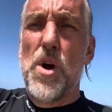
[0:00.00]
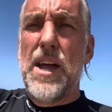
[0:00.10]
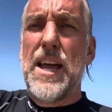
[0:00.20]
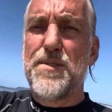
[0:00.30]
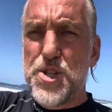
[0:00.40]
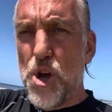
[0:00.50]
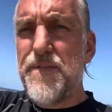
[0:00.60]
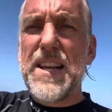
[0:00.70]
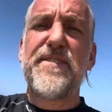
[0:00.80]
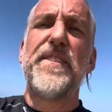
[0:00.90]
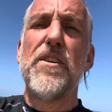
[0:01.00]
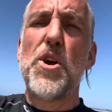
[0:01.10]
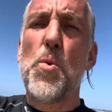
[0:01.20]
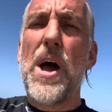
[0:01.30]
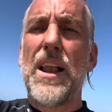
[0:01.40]
have served us very
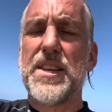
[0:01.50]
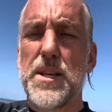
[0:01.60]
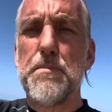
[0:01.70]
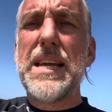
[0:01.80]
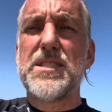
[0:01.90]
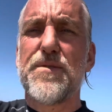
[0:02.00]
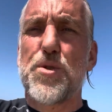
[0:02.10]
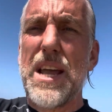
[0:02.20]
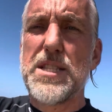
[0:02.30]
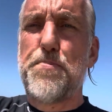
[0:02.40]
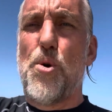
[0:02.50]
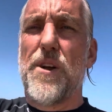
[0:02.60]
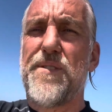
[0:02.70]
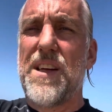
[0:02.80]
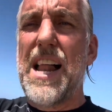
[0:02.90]
well as a means of transport
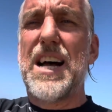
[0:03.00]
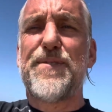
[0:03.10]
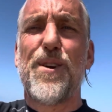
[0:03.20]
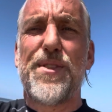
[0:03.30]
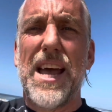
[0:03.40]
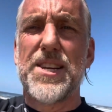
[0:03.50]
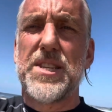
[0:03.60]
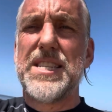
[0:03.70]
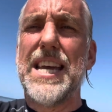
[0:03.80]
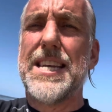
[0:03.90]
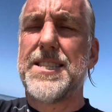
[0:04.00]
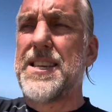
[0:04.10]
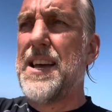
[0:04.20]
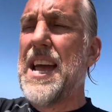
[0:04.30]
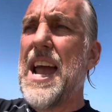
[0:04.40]
for the last few thousand years,
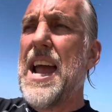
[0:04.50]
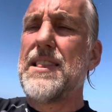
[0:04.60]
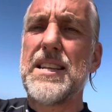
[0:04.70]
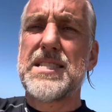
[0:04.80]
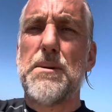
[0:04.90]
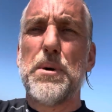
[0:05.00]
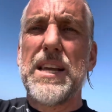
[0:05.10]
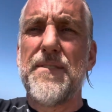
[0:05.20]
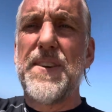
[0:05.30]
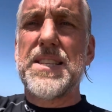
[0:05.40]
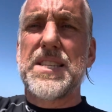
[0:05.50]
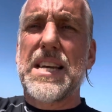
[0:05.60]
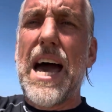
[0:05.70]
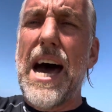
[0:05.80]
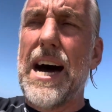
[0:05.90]
and then somebody invents a
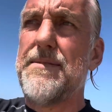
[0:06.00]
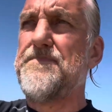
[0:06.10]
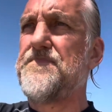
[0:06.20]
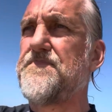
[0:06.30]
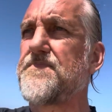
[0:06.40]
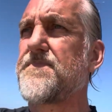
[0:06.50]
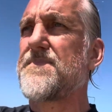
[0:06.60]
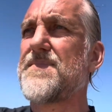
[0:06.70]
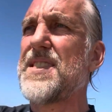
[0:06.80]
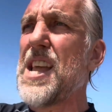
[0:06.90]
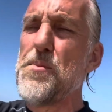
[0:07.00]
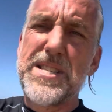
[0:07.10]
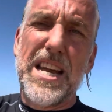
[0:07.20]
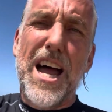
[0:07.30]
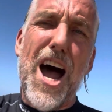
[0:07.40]
car. And we
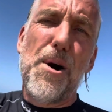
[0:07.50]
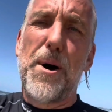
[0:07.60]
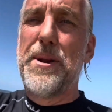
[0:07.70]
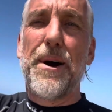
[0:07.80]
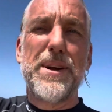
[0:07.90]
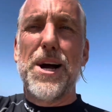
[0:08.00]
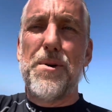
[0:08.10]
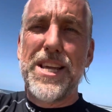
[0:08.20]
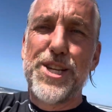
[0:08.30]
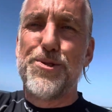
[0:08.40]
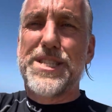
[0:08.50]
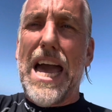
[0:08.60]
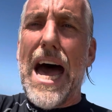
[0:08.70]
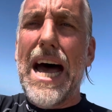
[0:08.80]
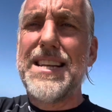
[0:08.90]
say, no, we don't want to use
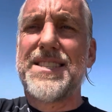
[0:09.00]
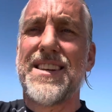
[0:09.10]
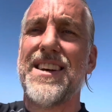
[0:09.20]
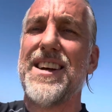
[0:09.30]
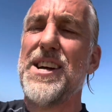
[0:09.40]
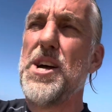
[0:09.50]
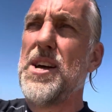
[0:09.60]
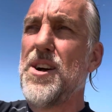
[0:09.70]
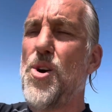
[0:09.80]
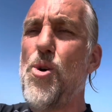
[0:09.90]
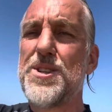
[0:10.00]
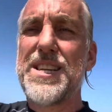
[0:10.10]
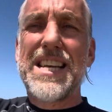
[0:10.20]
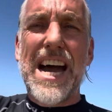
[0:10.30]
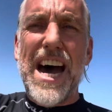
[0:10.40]
cars. Horse
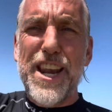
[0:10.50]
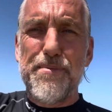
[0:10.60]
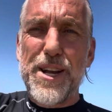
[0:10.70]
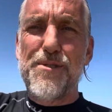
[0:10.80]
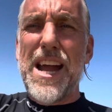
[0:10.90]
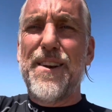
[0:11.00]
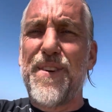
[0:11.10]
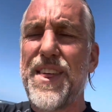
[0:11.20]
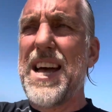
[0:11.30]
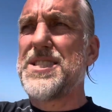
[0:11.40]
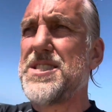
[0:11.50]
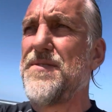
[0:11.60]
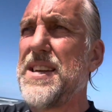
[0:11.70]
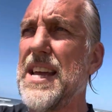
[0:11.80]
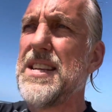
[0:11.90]
and cart have been great for thousands of
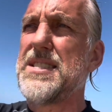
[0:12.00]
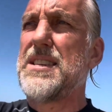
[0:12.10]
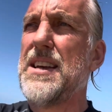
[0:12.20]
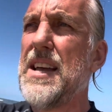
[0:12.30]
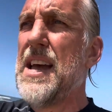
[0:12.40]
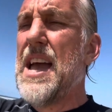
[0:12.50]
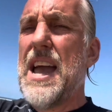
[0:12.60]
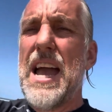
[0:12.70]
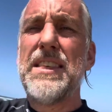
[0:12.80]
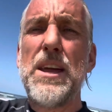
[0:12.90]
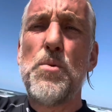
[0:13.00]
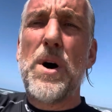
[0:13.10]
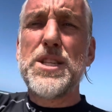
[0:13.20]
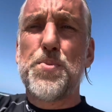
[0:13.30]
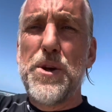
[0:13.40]
years. And then
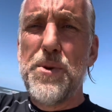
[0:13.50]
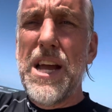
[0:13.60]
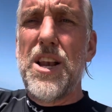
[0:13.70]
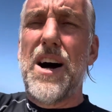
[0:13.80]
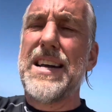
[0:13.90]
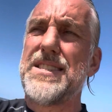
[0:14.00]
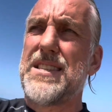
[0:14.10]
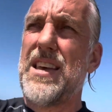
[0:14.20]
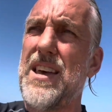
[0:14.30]
once we realize